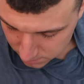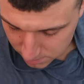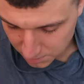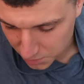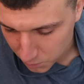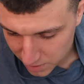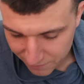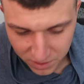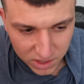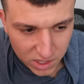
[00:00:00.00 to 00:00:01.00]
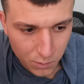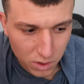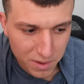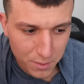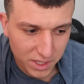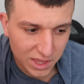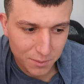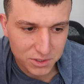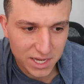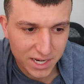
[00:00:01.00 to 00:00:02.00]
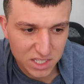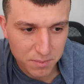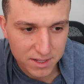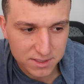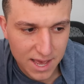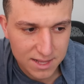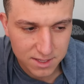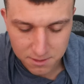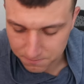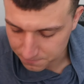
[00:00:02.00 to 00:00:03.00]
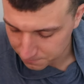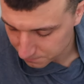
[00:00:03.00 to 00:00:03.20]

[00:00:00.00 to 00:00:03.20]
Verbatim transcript: So you wouldn't have to, you wouldn't be able to get the Mercedes Benz casket?